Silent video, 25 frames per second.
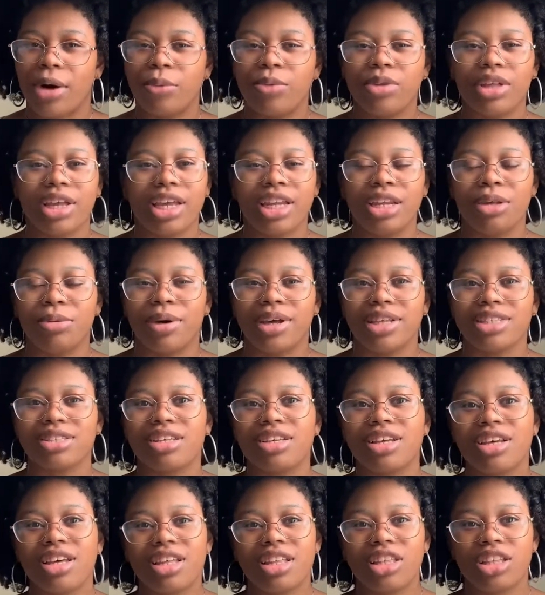Anyways,
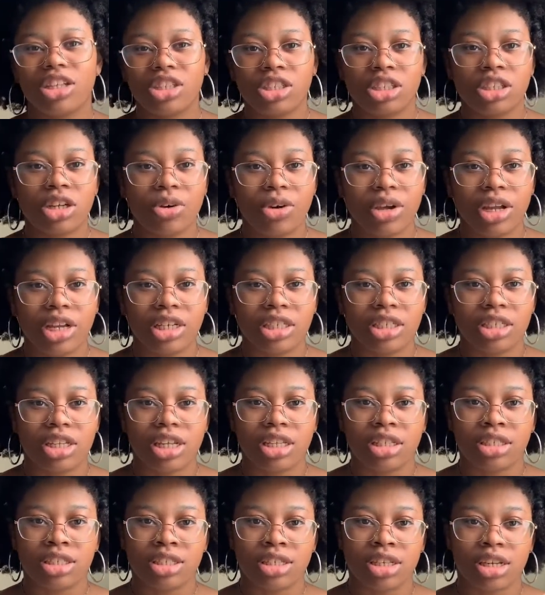the show
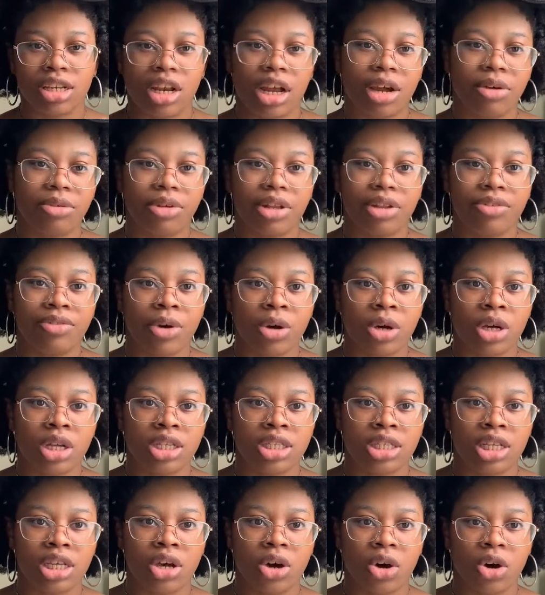is not really
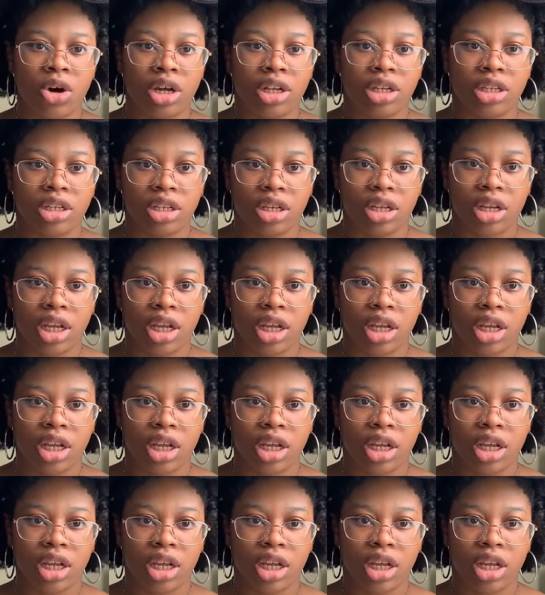focusing on,